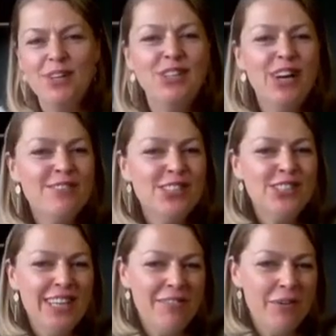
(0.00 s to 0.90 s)
Good
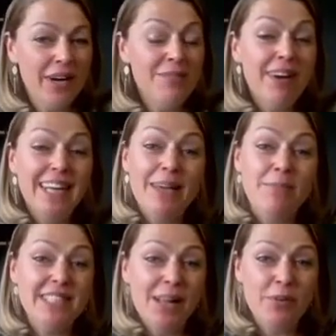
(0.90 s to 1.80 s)
afternoon, everyone. My name
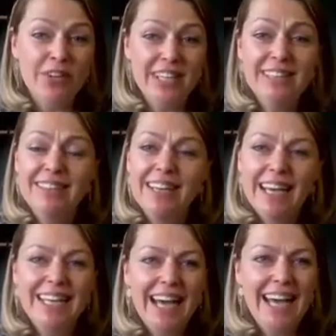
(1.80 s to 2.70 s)
is Elmarie,
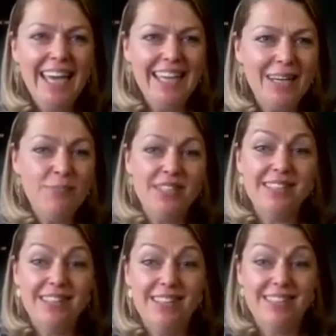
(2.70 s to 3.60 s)
and I head up the
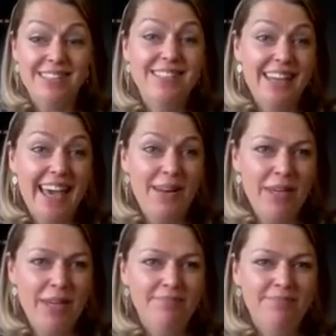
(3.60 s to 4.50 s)
Synthesis
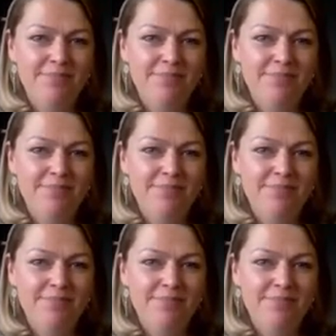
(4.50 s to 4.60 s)
Academy.